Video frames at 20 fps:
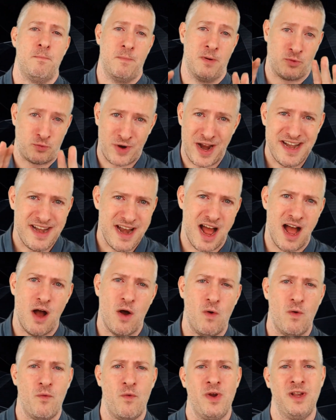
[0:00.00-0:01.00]
But right
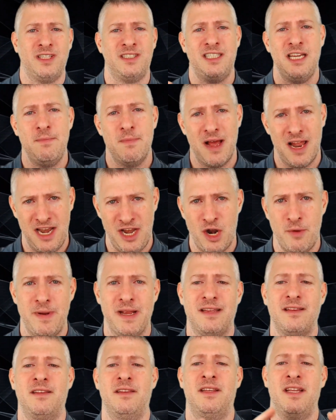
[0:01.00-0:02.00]
now, we seem a little
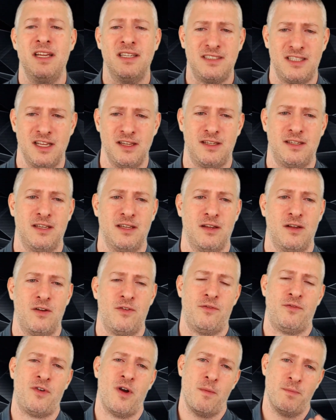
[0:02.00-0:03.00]
bit distant
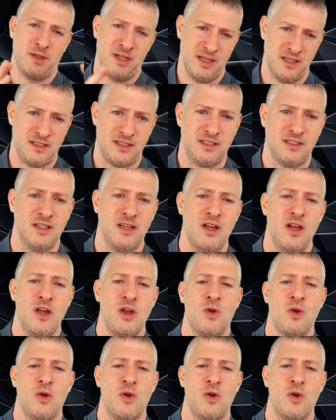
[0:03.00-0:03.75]
from this,